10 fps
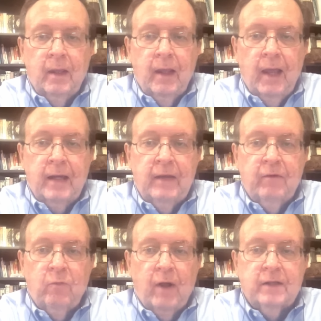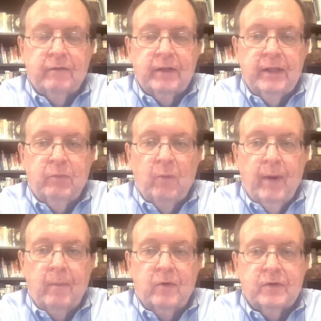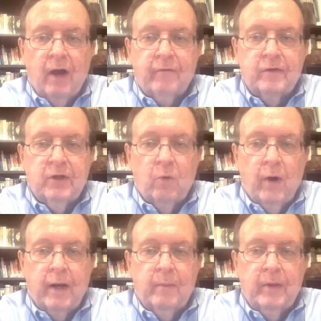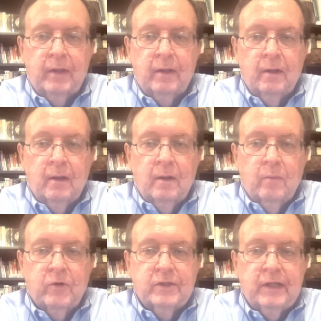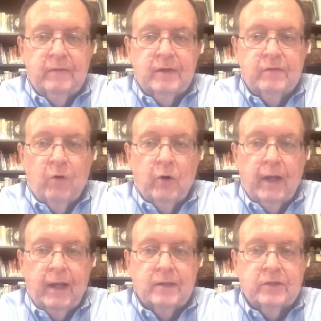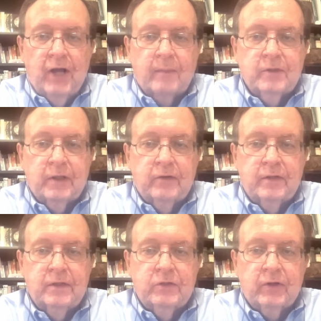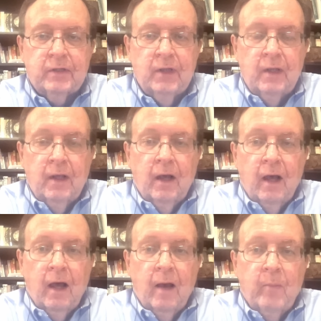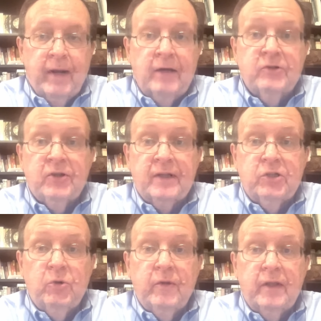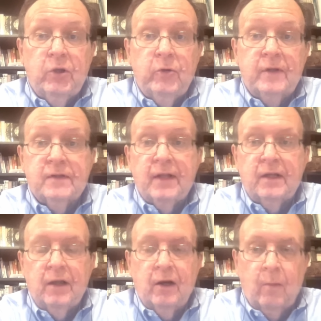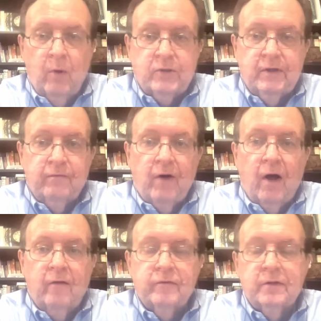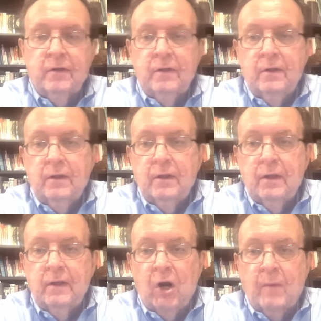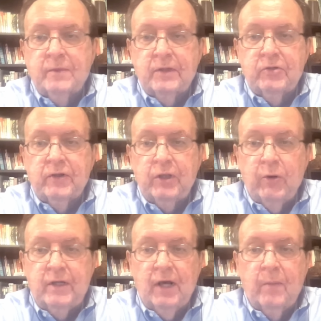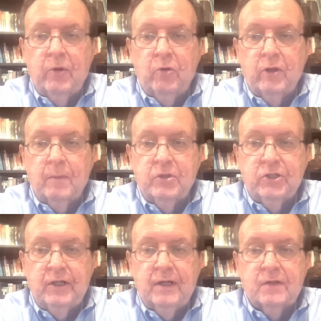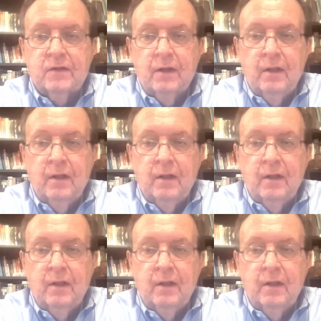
and even relatively liberal members often don't want to be perceived as voting against jobs in their district. Uh, but interestingly, two of the unions that are most involved in the arms industry, the UAW and the machinists,